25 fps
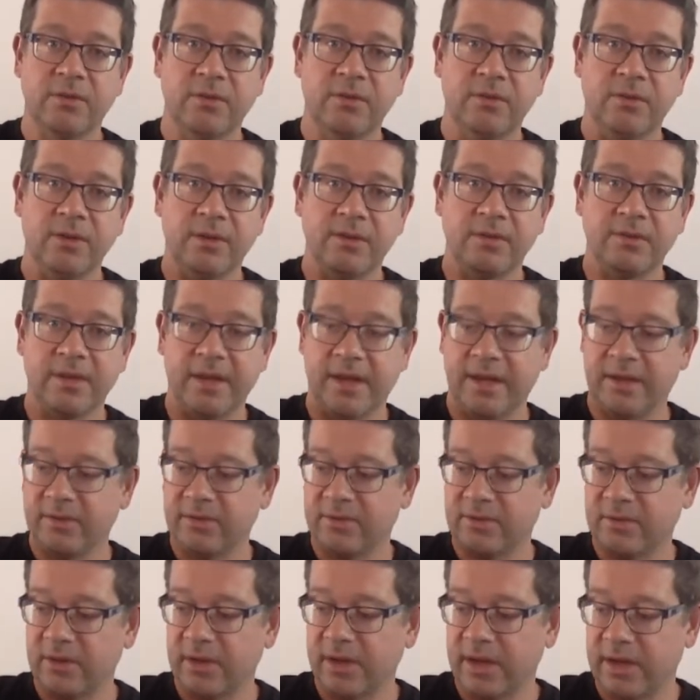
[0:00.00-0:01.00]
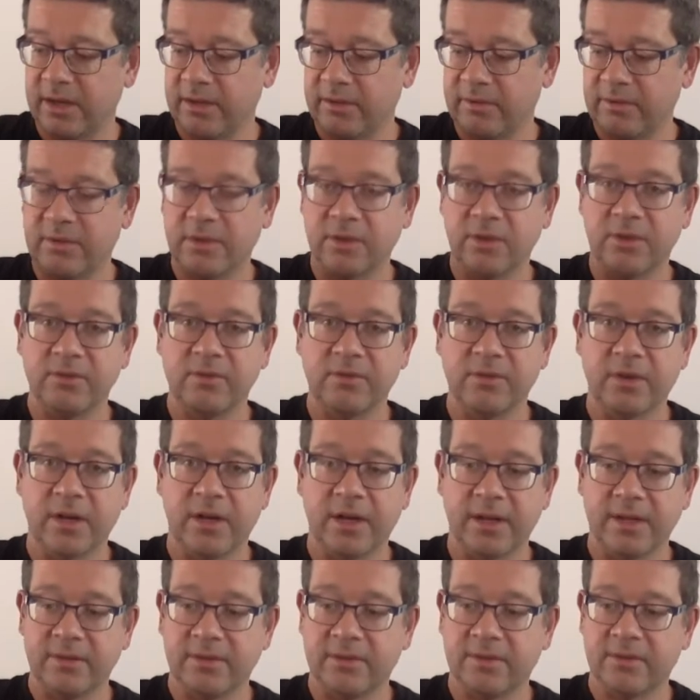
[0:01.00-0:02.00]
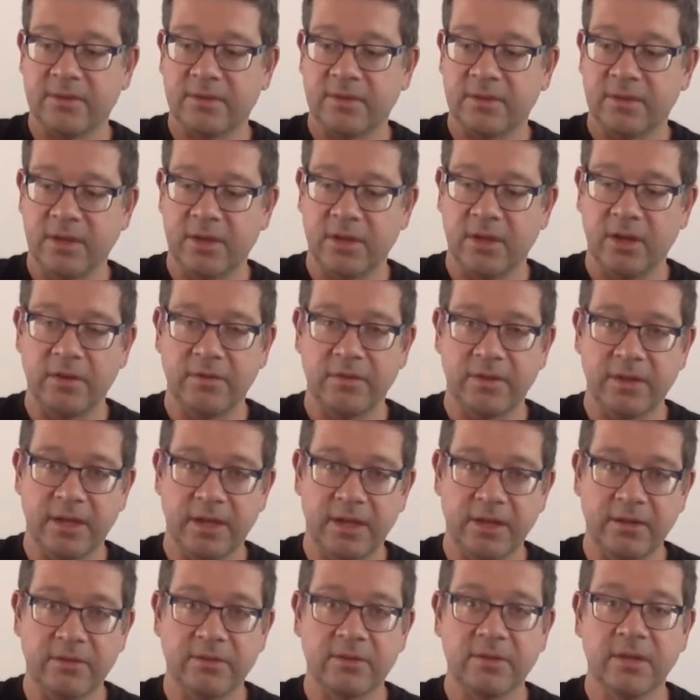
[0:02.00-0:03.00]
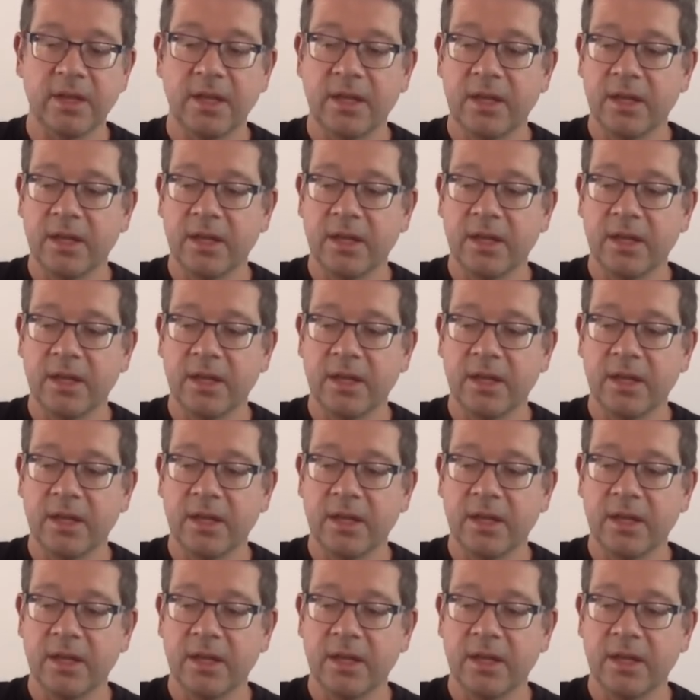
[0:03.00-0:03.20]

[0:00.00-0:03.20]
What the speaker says: this outside of the device. It overheats.